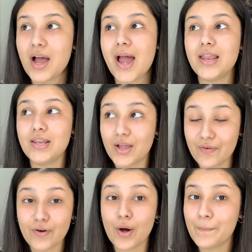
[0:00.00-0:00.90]
I
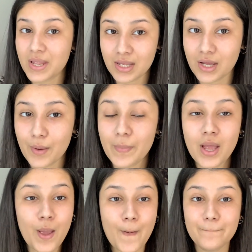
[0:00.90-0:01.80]
love her makeup,
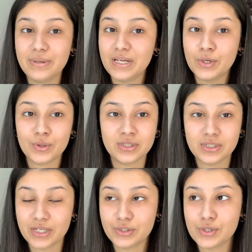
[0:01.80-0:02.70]
be it on
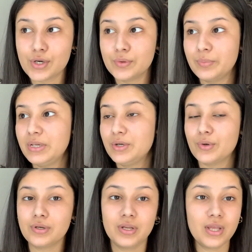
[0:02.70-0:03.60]
TikTok, be it
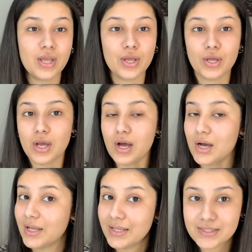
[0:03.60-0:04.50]
on
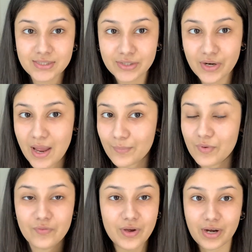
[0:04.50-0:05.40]

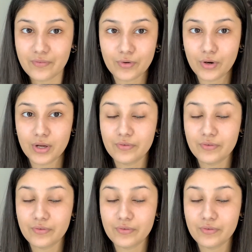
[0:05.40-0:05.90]
Instagram, wherever.